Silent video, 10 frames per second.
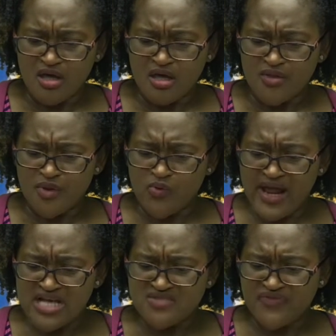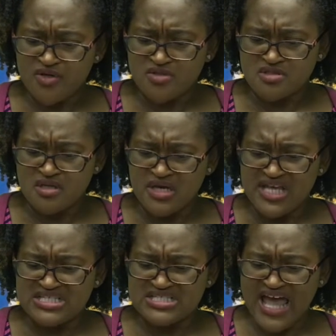the grass feels
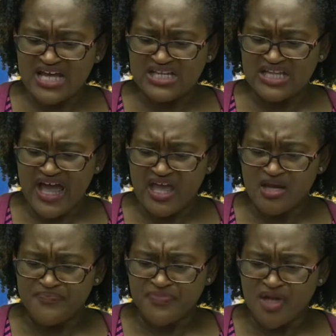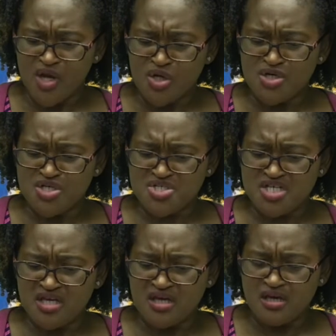exactly like
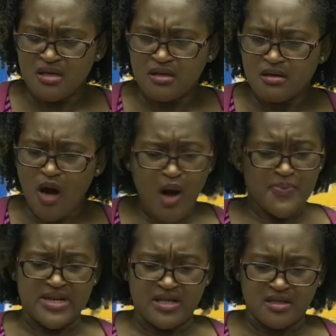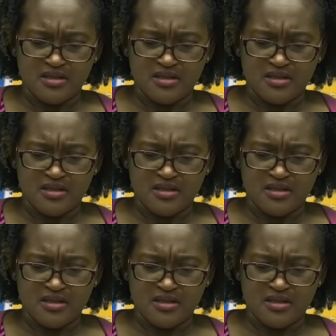cushy carpeting.